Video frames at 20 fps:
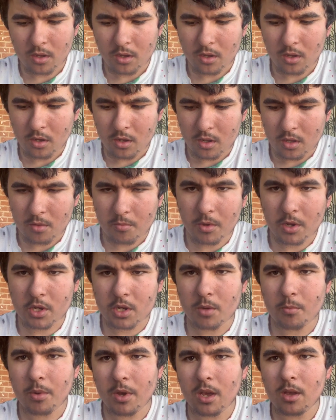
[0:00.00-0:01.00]
So make
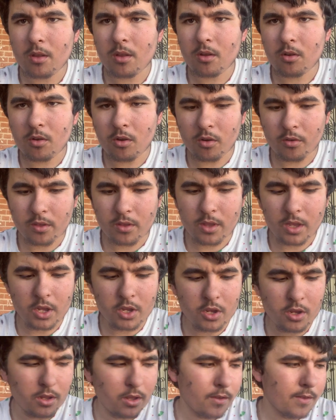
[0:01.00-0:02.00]
sure you pay close
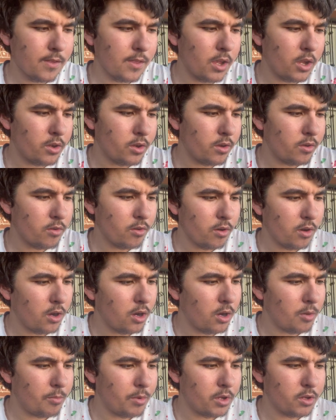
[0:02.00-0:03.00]
attention to any scissors or
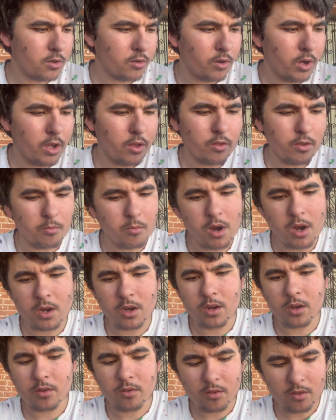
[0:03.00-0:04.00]
carpenter's crayons or
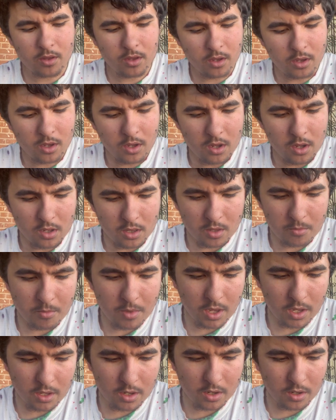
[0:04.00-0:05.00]
markers to
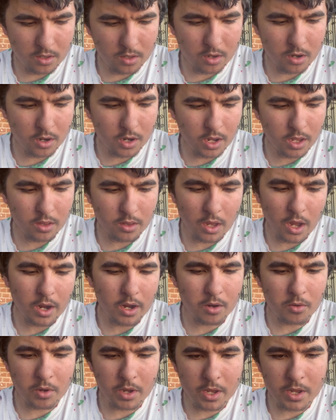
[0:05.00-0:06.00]
make your turkey and
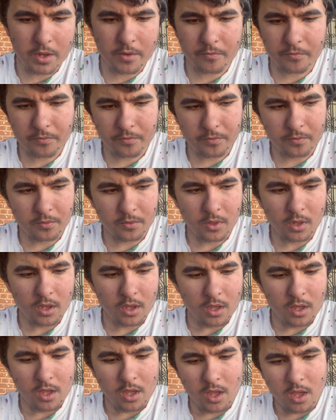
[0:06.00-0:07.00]
decorate it
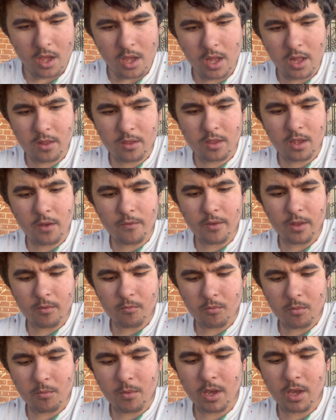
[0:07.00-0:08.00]
and stuff, and
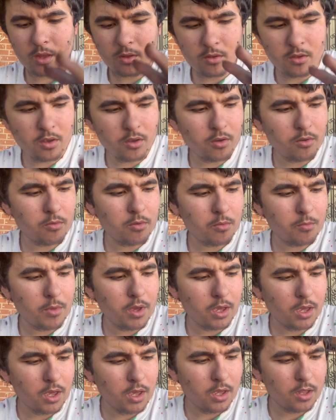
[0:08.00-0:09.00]
we're making two. We're
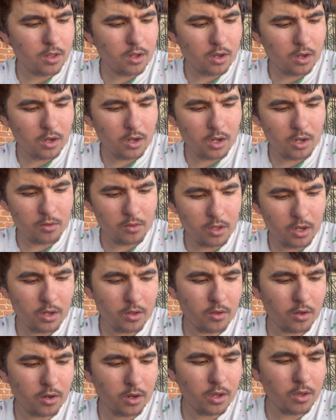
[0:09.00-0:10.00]
making uh, not
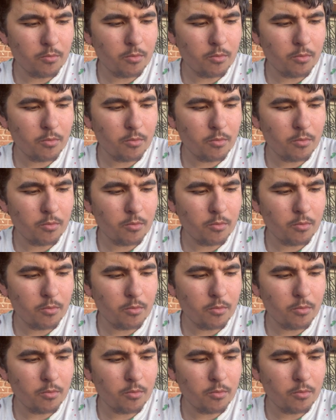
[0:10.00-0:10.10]
turkey.